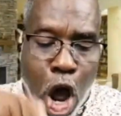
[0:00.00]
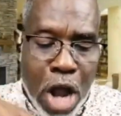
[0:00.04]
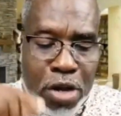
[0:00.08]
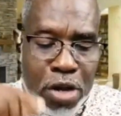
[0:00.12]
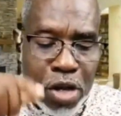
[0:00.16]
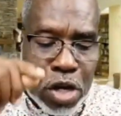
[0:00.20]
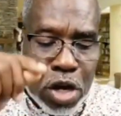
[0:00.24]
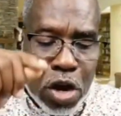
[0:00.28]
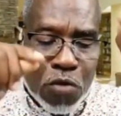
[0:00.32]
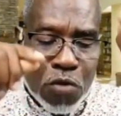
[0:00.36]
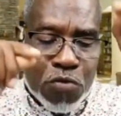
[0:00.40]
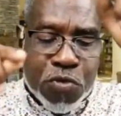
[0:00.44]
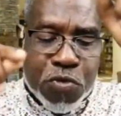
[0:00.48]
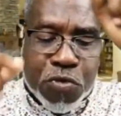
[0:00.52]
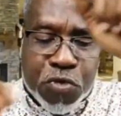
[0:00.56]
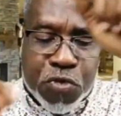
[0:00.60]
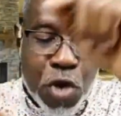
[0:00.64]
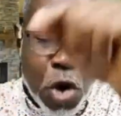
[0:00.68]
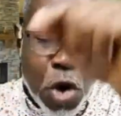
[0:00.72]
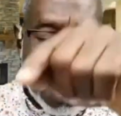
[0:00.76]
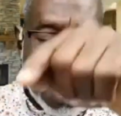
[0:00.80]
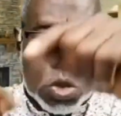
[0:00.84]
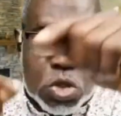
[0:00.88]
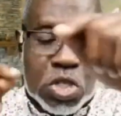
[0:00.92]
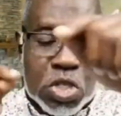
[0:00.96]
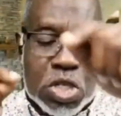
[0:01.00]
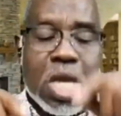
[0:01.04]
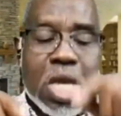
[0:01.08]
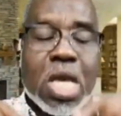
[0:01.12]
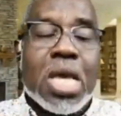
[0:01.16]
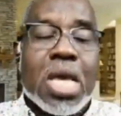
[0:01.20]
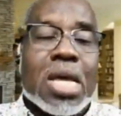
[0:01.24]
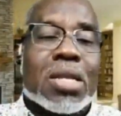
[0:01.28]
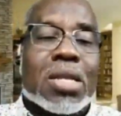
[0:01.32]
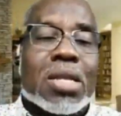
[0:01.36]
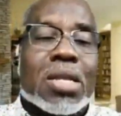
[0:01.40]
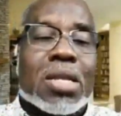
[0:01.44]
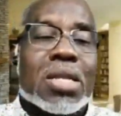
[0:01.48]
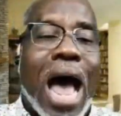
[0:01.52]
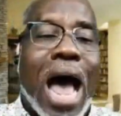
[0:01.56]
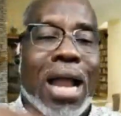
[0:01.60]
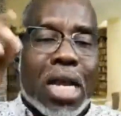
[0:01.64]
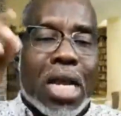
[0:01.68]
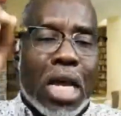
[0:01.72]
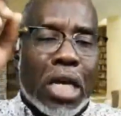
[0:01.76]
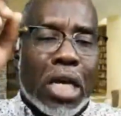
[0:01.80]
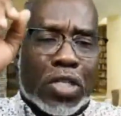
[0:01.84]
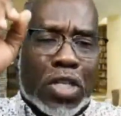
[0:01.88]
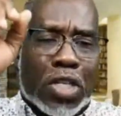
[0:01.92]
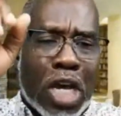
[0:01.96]
the fruits that is
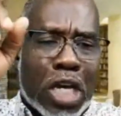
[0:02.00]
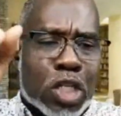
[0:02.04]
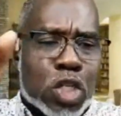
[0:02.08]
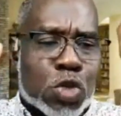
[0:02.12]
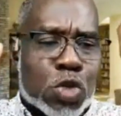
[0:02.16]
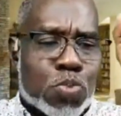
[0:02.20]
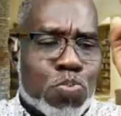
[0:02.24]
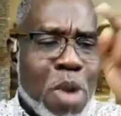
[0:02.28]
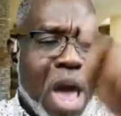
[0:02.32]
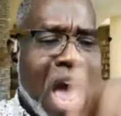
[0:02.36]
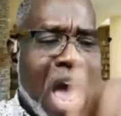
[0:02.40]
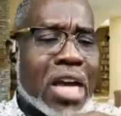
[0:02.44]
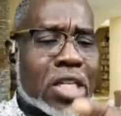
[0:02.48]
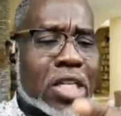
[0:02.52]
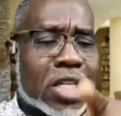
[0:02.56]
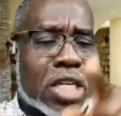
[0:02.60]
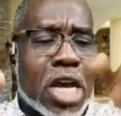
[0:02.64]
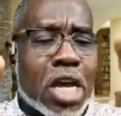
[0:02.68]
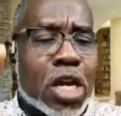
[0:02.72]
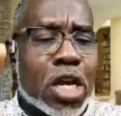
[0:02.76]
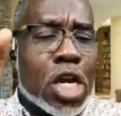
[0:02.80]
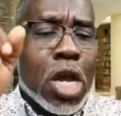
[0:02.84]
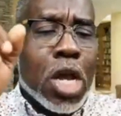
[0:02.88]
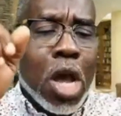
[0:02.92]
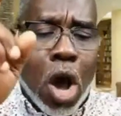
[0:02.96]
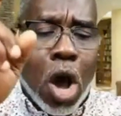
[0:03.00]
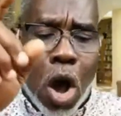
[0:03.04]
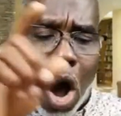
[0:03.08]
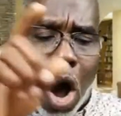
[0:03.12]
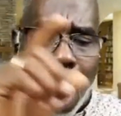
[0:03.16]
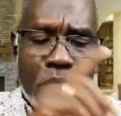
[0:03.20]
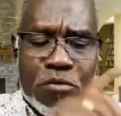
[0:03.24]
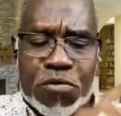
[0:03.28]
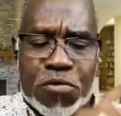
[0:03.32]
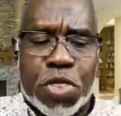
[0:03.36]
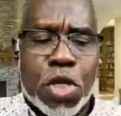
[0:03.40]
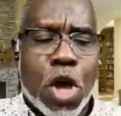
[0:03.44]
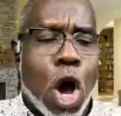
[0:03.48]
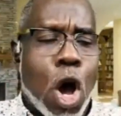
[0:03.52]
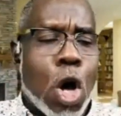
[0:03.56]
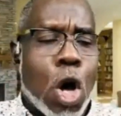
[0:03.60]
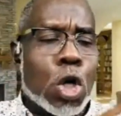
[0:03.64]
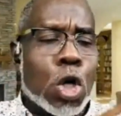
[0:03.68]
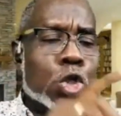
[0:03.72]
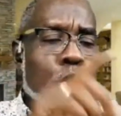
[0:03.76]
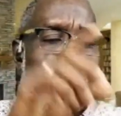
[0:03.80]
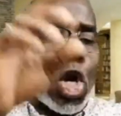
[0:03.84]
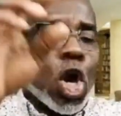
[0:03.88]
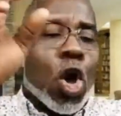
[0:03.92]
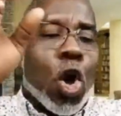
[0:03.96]
expected of those
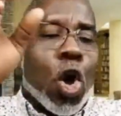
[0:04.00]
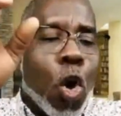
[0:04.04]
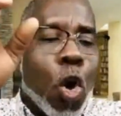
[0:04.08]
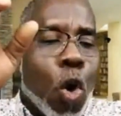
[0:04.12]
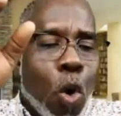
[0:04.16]
who